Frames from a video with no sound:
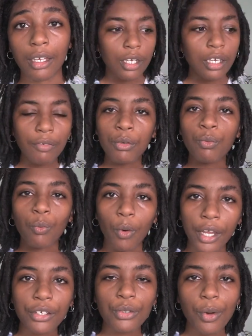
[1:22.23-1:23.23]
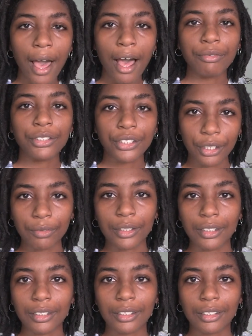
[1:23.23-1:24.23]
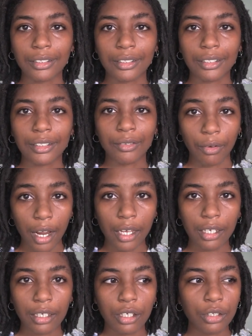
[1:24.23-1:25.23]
Even when you have service, right?